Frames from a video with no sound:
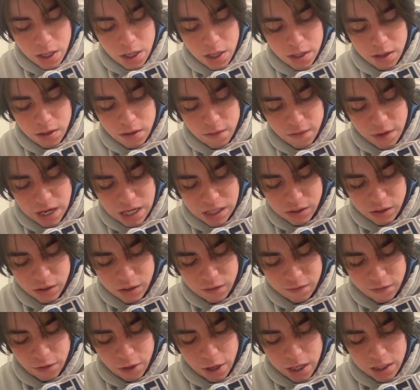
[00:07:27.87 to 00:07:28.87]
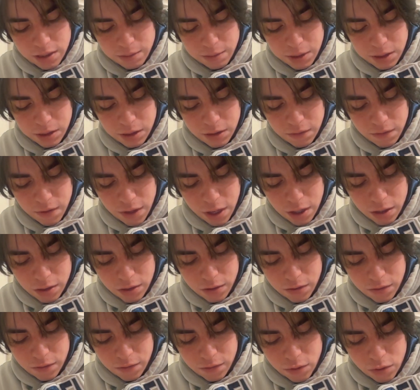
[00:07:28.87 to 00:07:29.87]
The value of grasping the
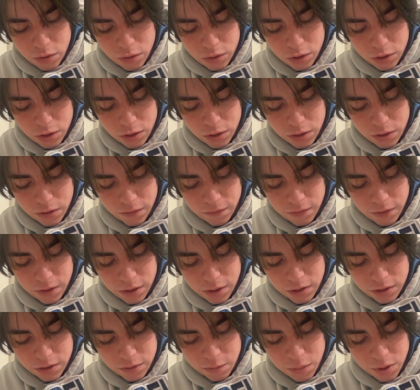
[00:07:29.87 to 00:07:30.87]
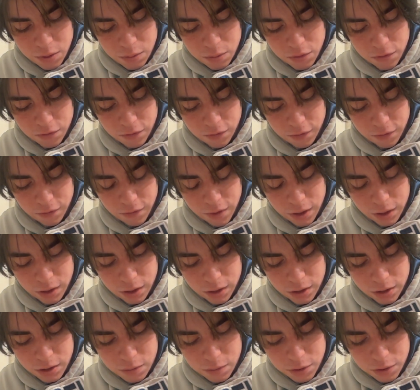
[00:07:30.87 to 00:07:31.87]
value of culture and the feelings of people,
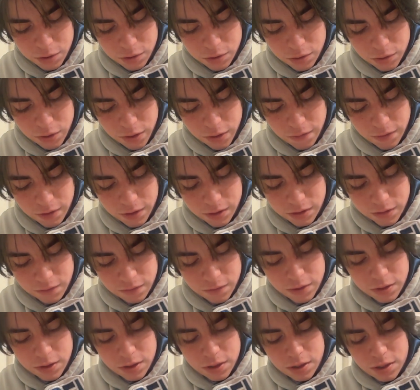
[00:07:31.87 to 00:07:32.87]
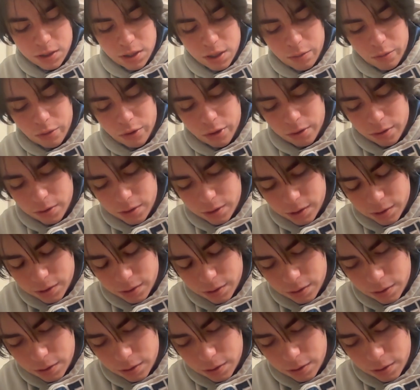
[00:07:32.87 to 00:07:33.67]
reflecting the spiritual cravings of his contemporaries.